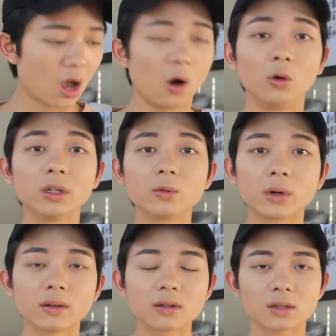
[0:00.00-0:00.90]
Only
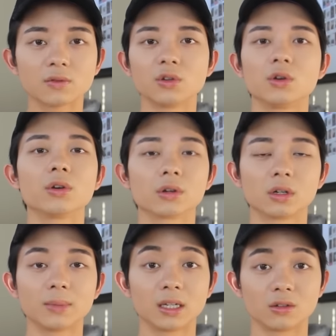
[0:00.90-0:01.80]
wear this if you know you're
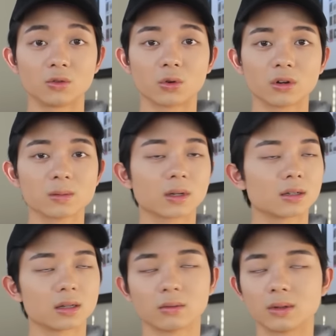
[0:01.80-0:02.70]
going to be indoors,
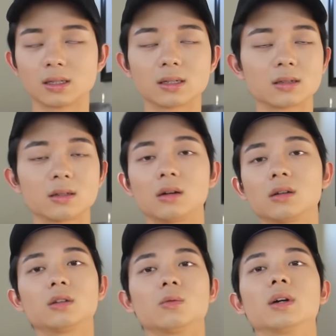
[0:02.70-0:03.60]
because otherwise this is
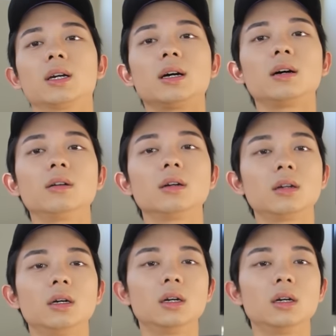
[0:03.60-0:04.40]
not going to work out.